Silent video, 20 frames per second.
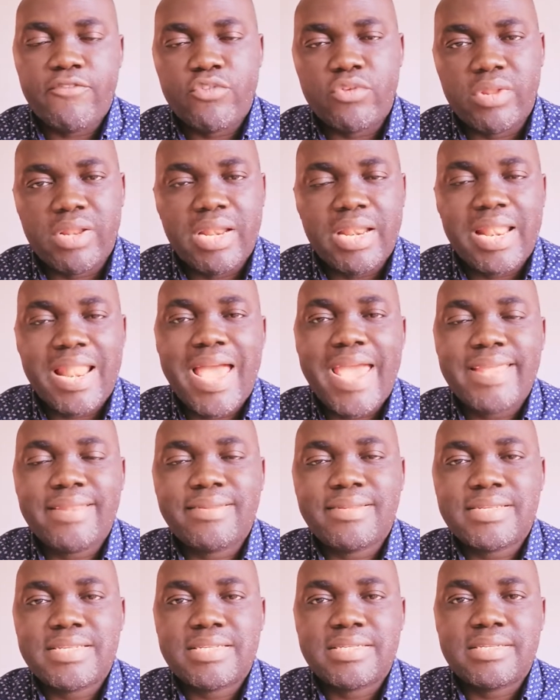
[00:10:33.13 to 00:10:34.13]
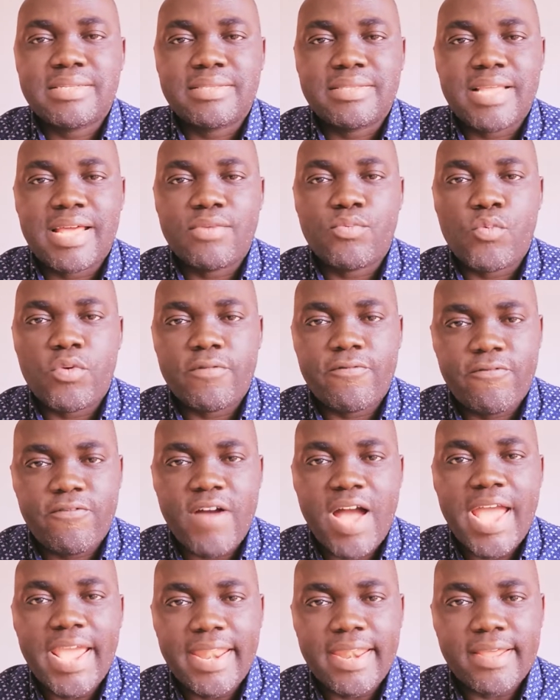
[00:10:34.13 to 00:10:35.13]
If you align that with
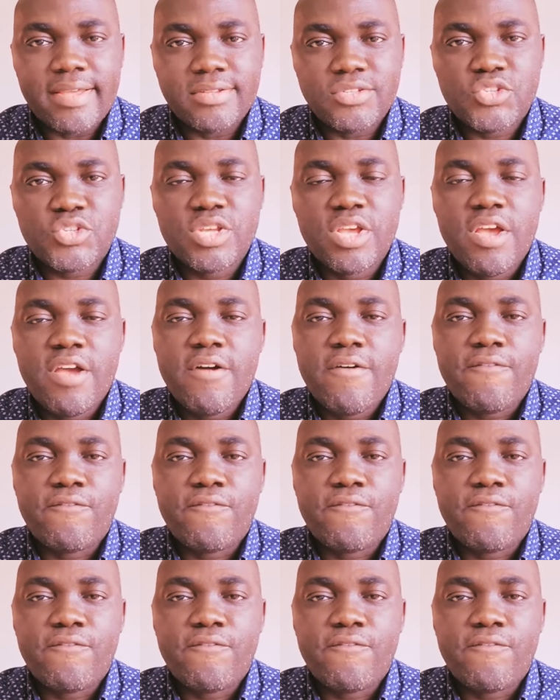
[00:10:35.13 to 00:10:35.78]
finance,